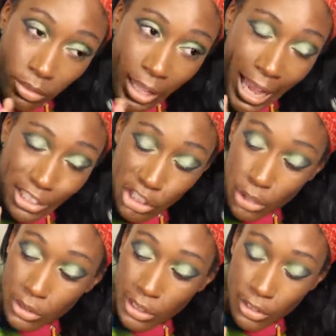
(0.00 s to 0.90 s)

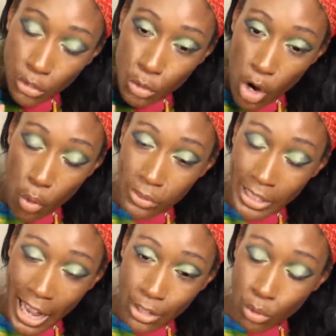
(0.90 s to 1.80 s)
eyeshadows because if you don't then
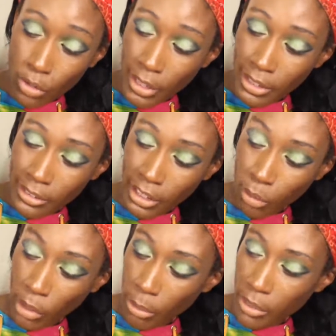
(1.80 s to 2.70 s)
I don't know if I necessarily
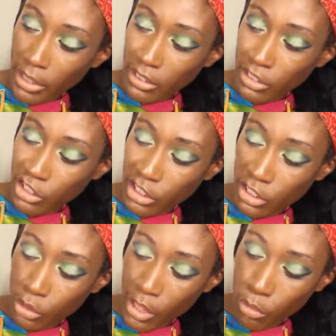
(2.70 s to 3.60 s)
recommend this because just
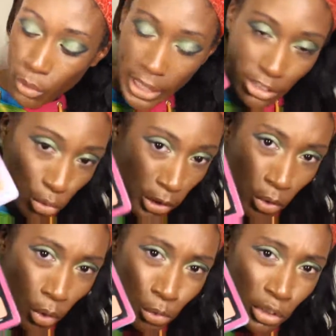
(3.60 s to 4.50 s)
because you have three nice trio
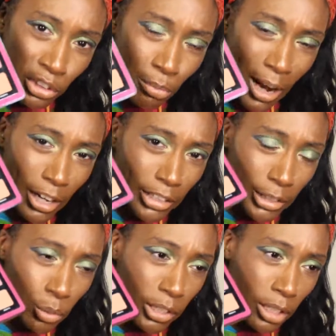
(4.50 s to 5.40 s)
chromes you can just buy her
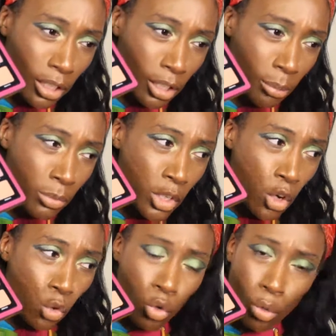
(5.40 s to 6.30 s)
liquid um
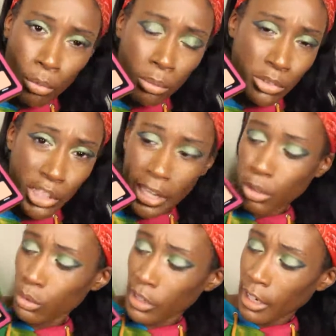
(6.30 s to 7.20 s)
chromium
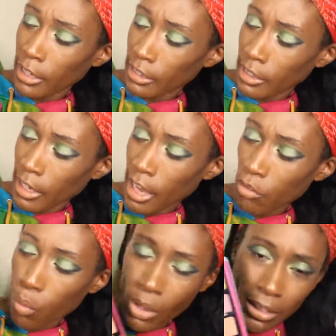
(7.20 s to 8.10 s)
shadows and they
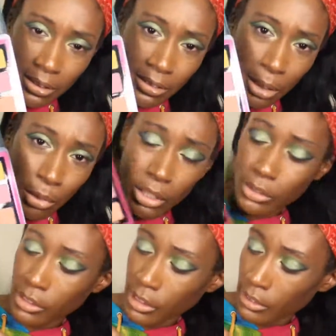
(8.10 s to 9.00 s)
have one that's the same color
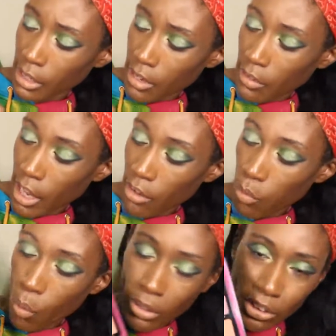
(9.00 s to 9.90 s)
as this they have
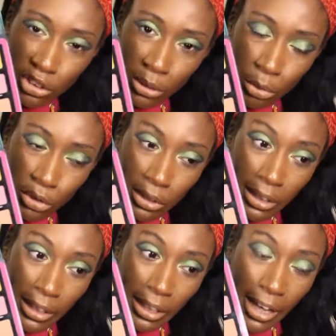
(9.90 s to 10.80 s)
one that's similar to
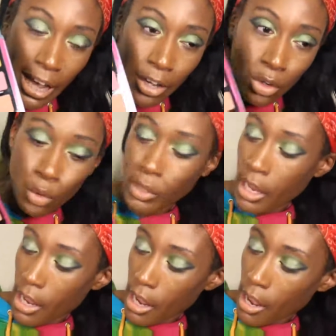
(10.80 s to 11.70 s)
kinetic I own
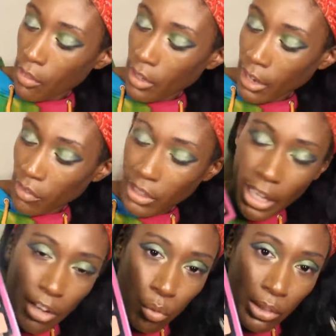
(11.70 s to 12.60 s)
and then I think
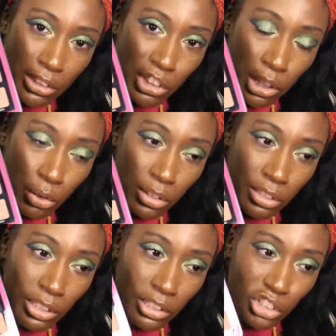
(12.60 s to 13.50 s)
they have one that's
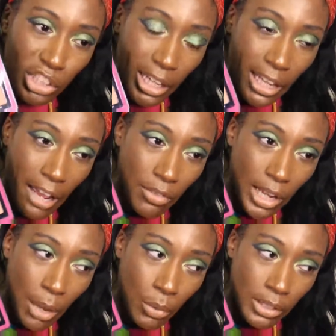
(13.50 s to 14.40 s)
closest to this shade I
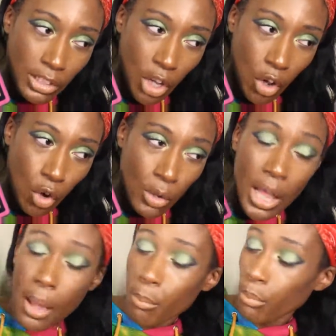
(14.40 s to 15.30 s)
forgot what it's called
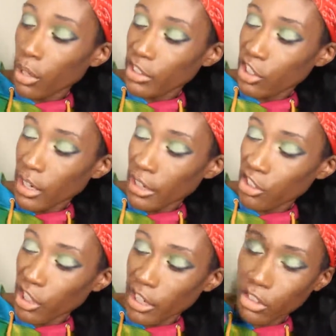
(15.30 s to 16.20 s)
but she has
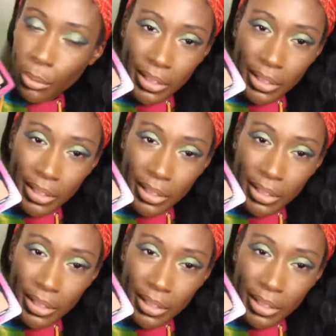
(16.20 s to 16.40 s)
shades already